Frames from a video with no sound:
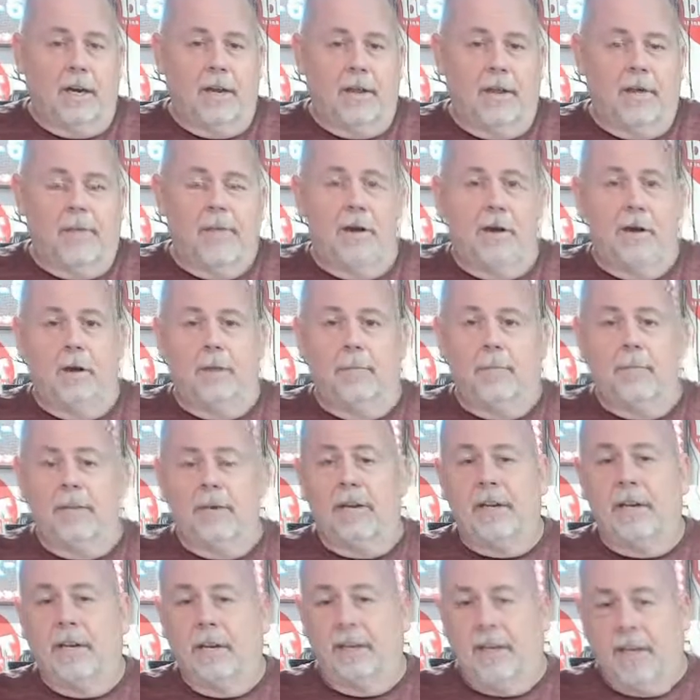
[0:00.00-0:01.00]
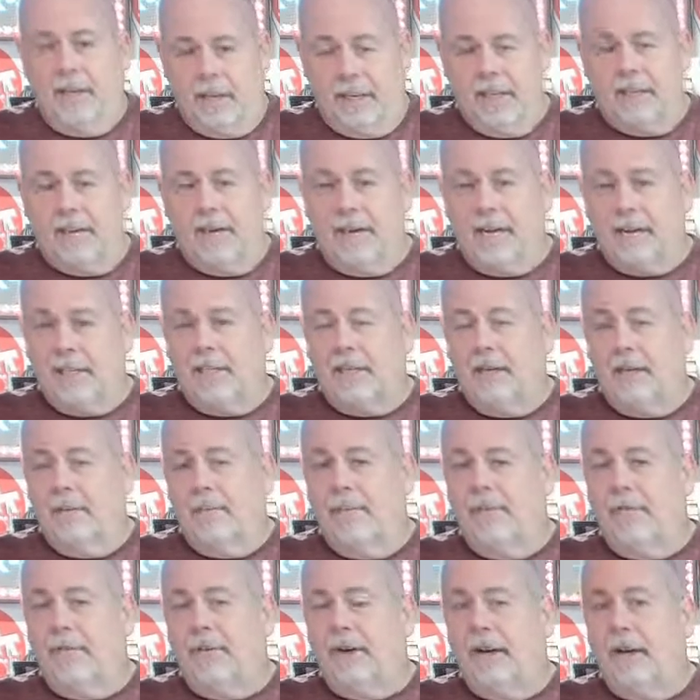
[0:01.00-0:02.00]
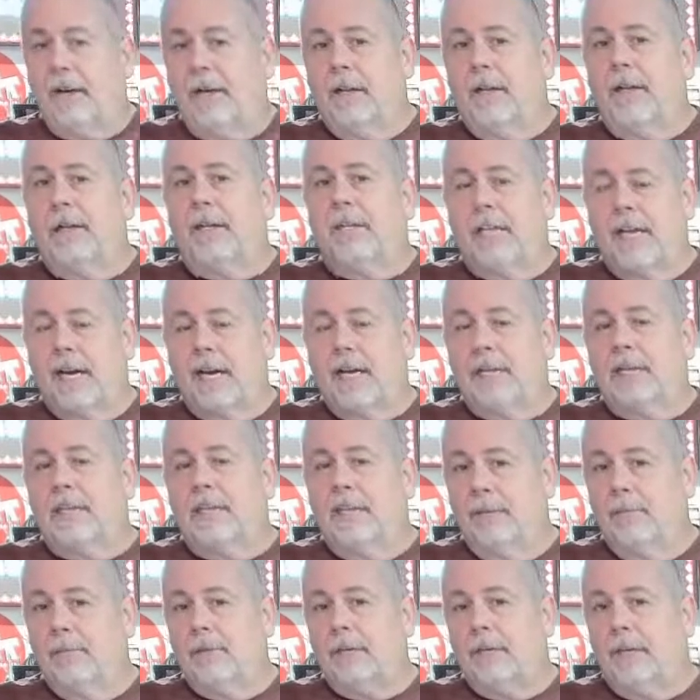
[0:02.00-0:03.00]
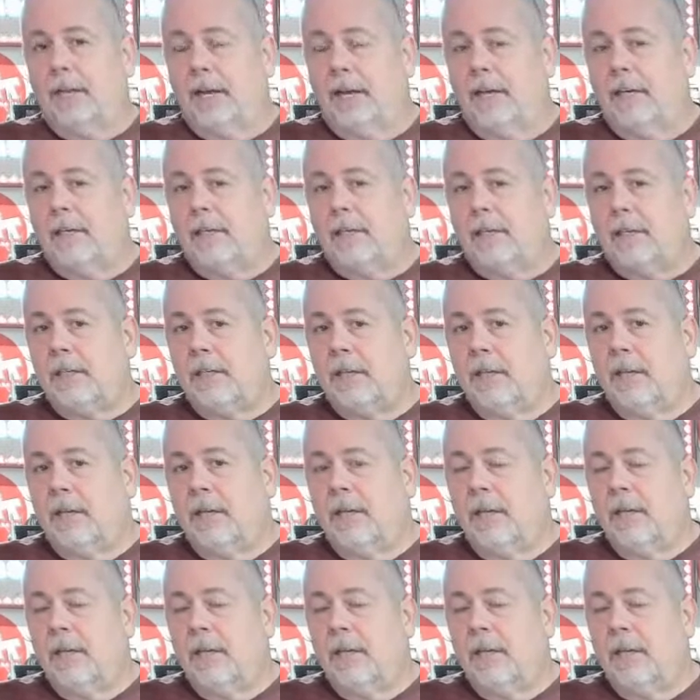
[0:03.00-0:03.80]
and they're all printing the exact same file, exact same slice.